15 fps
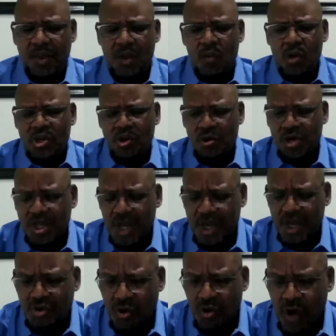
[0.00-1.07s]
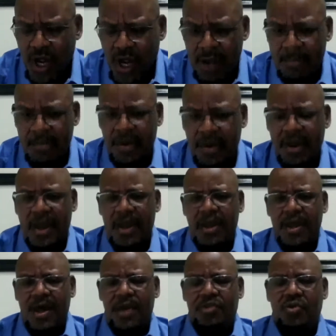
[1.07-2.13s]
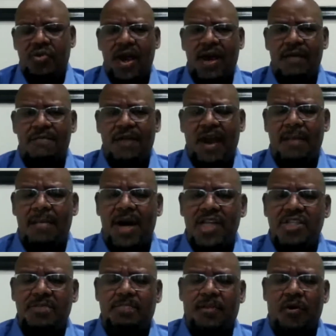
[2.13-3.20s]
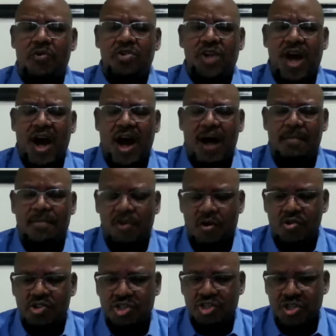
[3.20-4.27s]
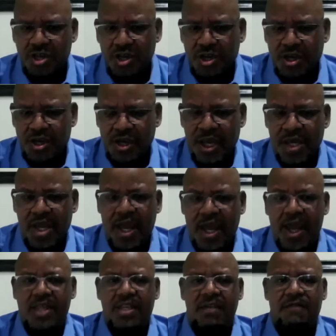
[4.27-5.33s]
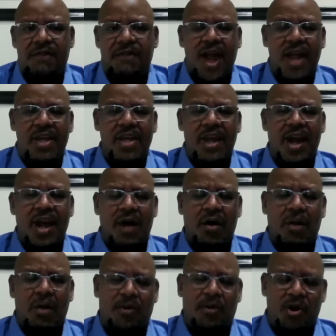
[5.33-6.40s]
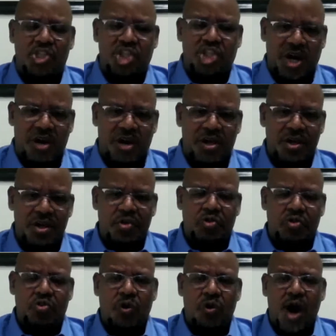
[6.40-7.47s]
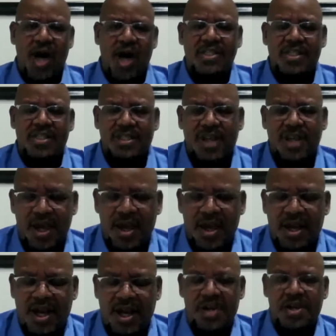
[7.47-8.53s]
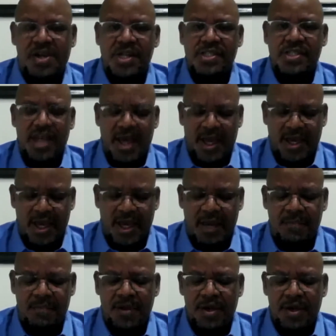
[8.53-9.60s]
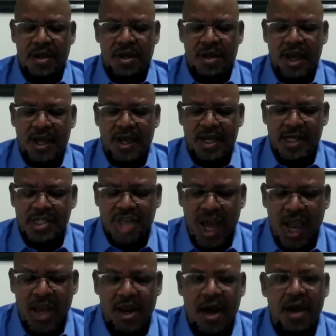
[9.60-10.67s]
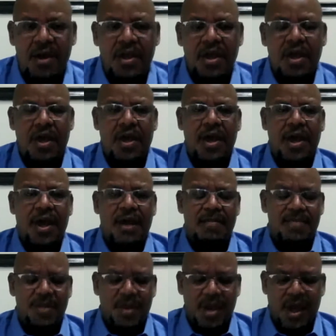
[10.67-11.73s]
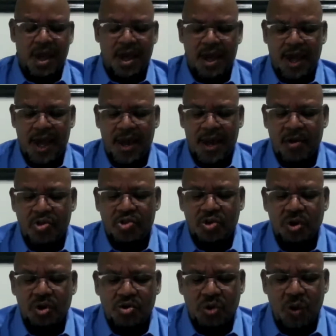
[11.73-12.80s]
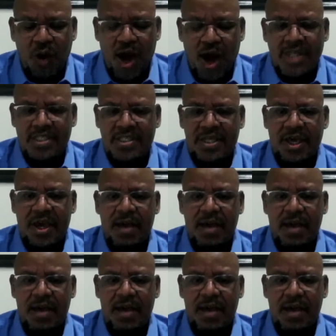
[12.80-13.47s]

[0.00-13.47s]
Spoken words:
we do need to have a much bolder approach in defining our posture towards countries like China, and also towards